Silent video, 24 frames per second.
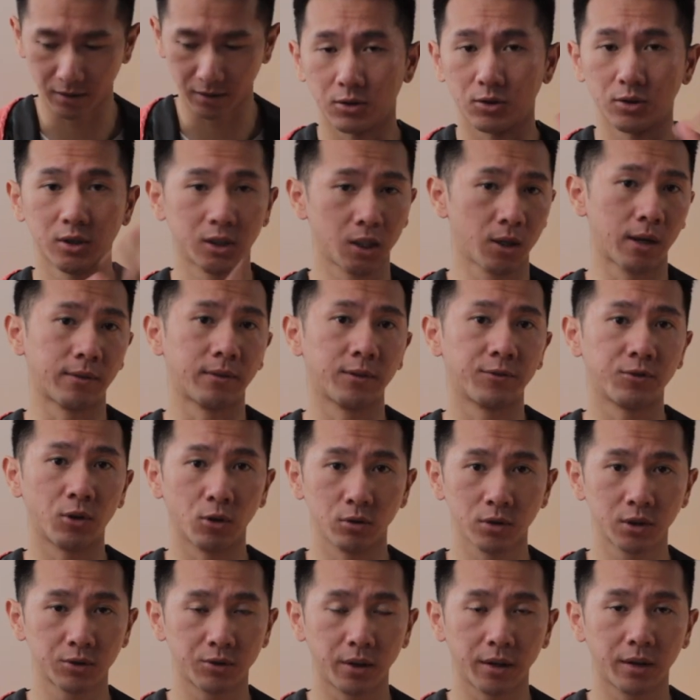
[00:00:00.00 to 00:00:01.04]
You still have the
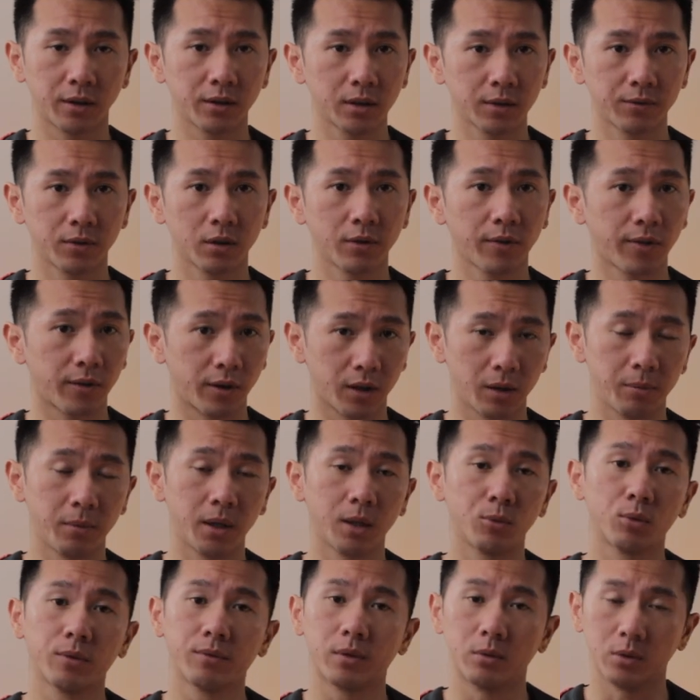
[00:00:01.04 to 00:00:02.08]
phone screen interview, 30
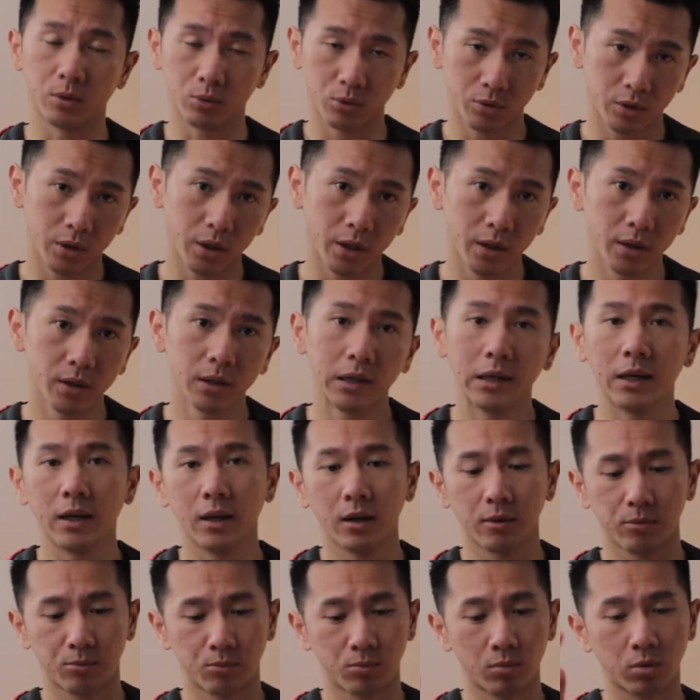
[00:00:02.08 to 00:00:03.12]
minutes with the recruiter,
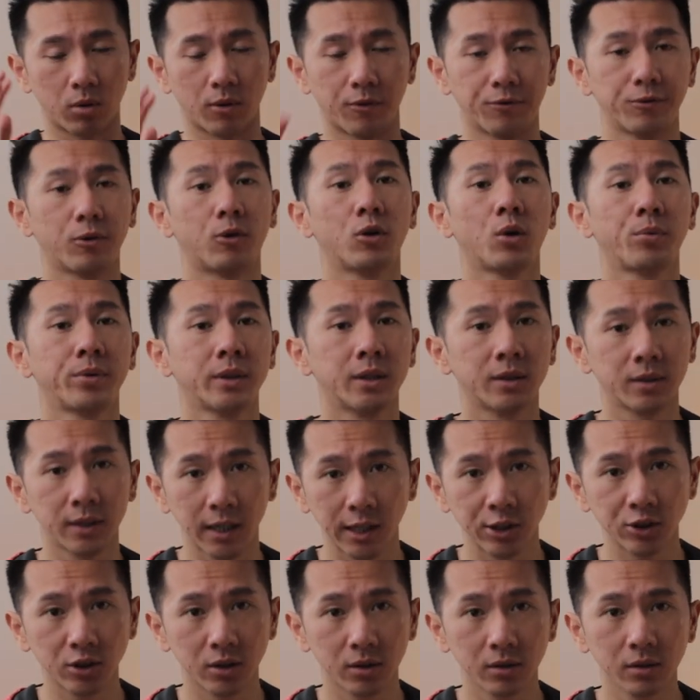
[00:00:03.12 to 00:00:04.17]
portfolio
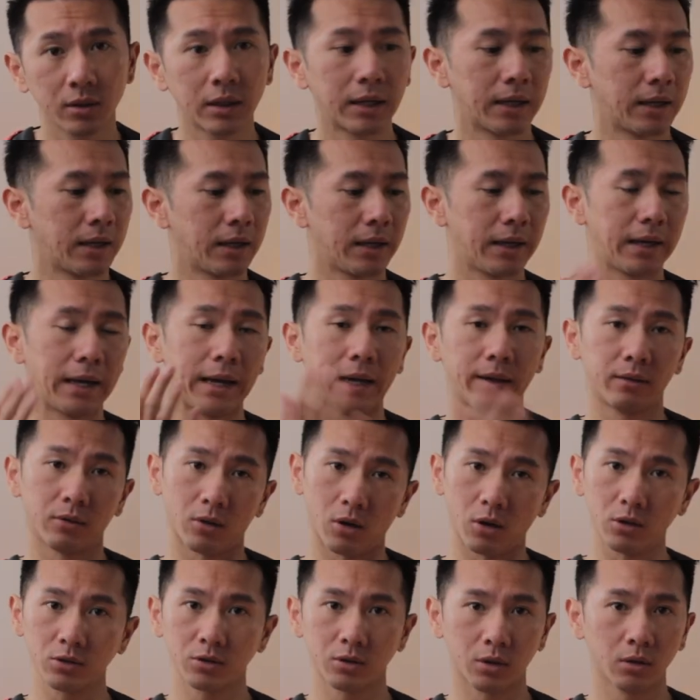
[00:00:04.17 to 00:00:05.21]
presentation, and
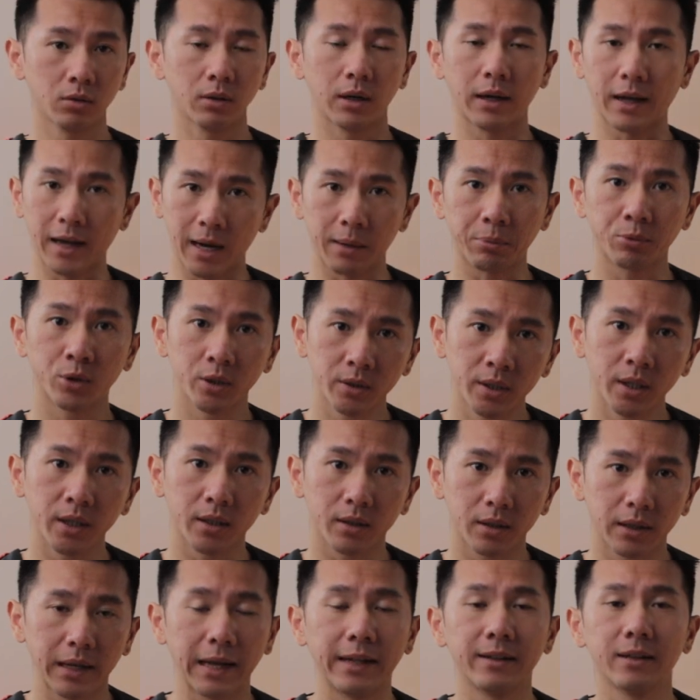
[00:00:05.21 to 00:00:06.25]
also app
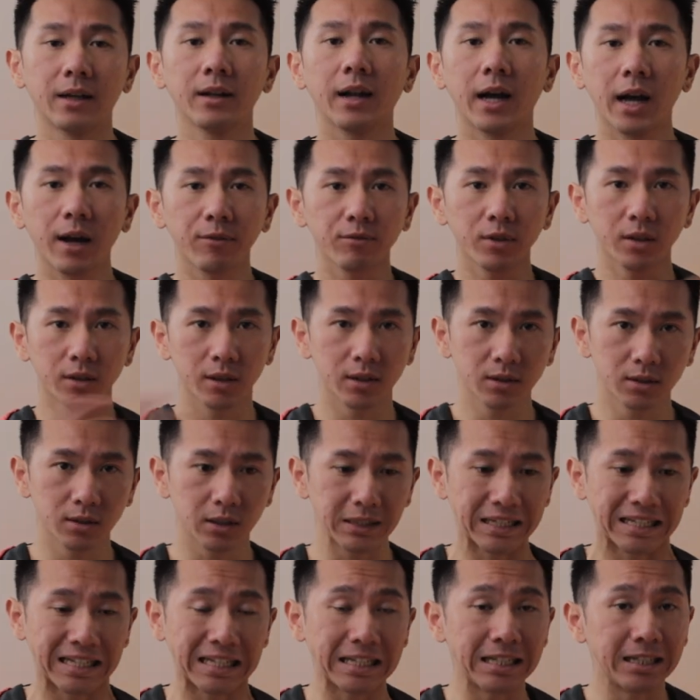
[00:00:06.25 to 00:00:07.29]
critique. And then after this
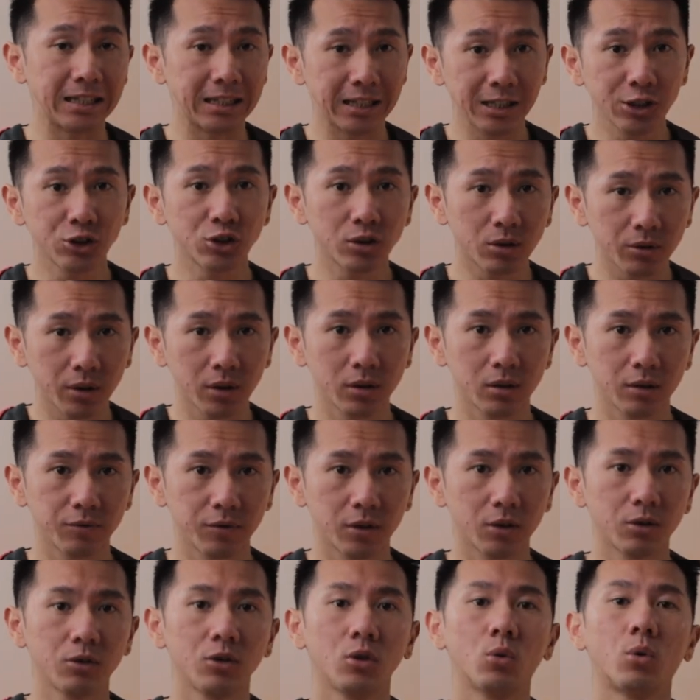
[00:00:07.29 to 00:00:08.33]
initial
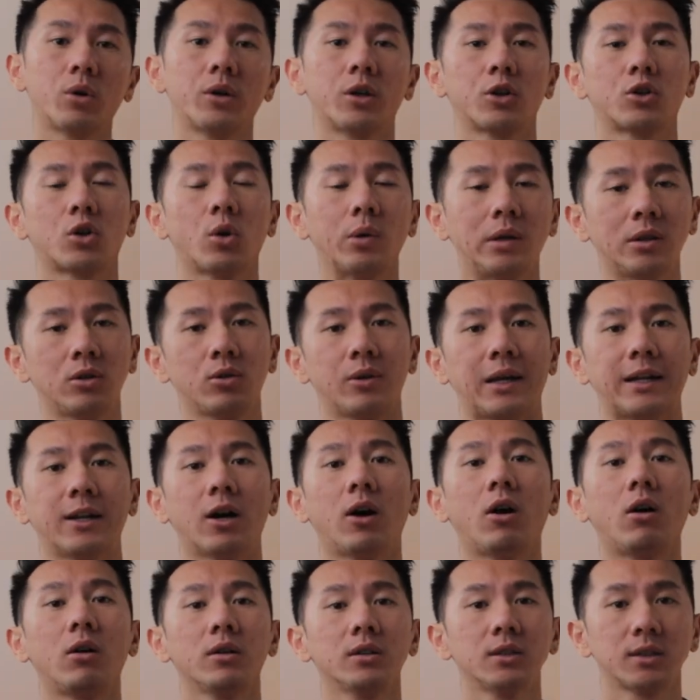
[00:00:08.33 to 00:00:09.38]
interview, you're gonna go into an
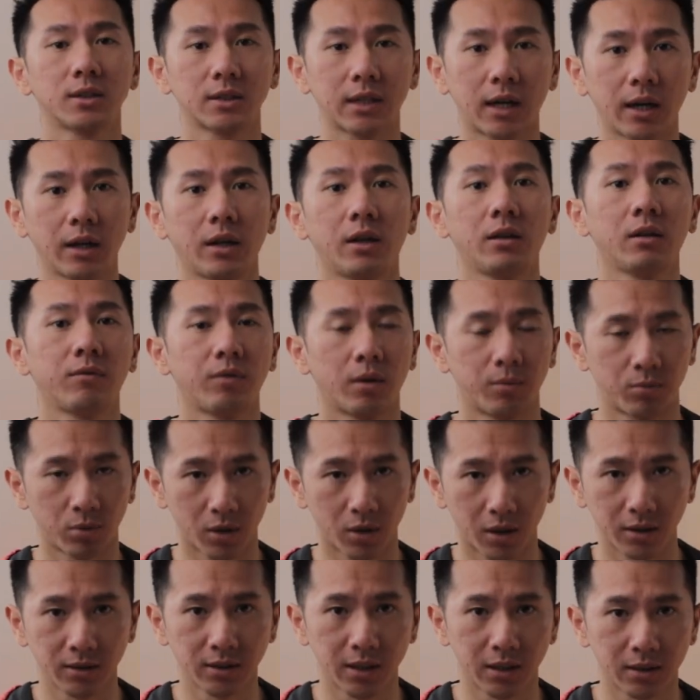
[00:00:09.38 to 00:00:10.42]
on-site interview
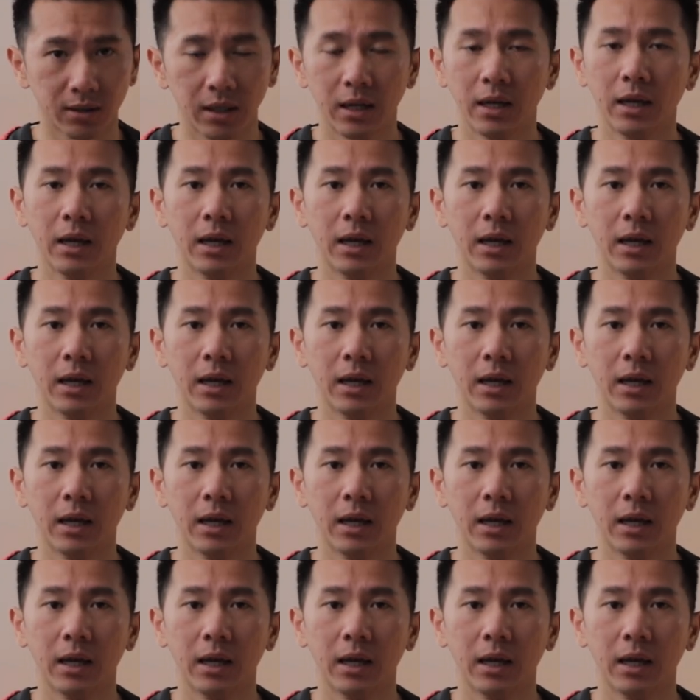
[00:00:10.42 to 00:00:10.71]
process.